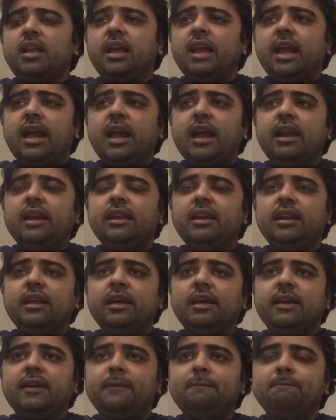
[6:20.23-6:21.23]
and
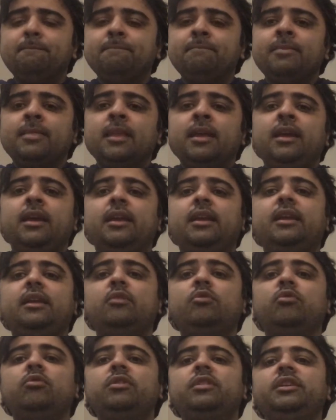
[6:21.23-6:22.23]
he
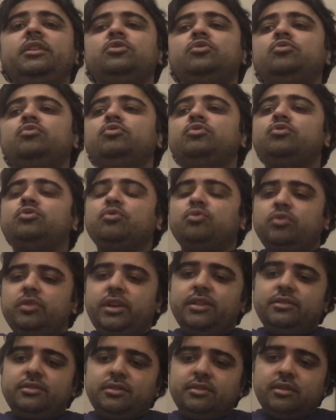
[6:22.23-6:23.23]
wrote these two
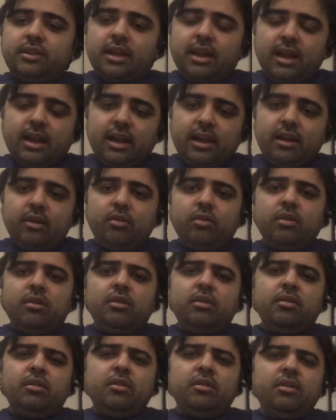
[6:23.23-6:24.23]
stories, and
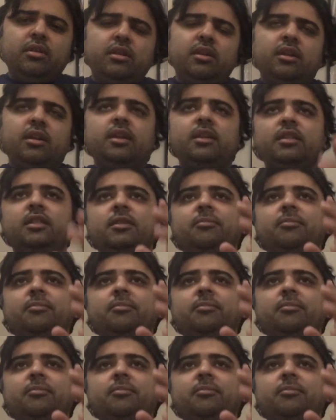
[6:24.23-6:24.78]
the